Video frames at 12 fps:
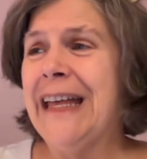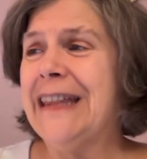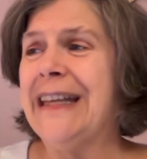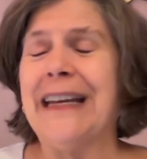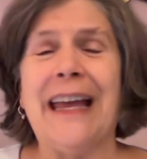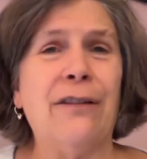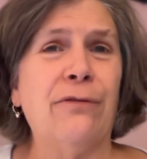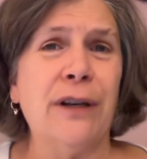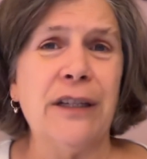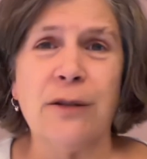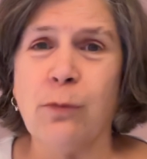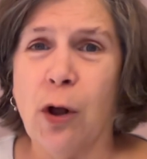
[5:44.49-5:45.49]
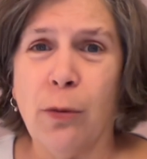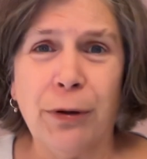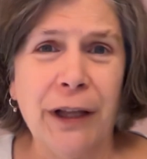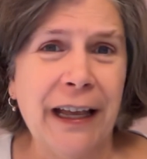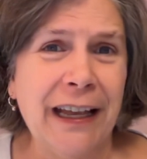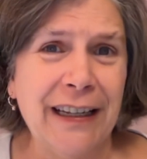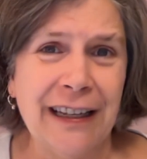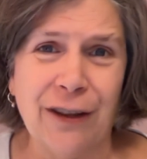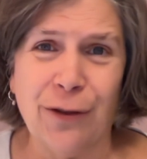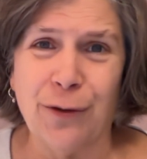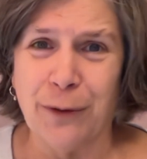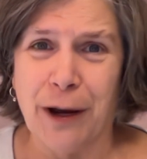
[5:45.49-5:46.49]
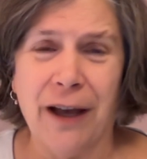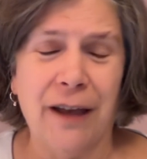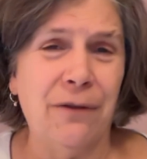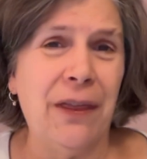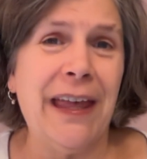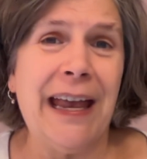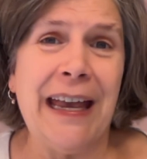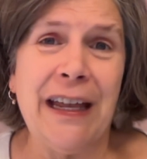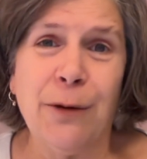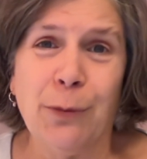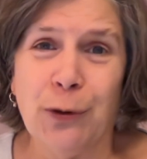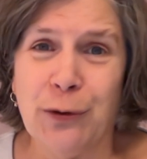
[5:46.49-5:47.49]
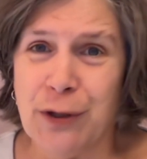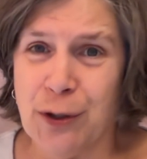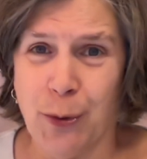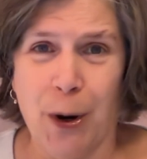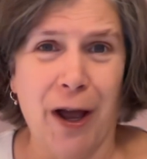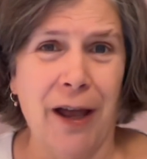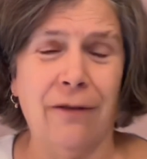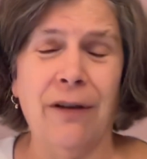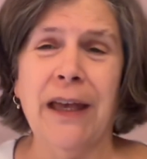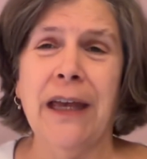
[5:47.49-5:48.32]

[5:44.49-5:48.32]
that every small plant can thrive, and the animals thrive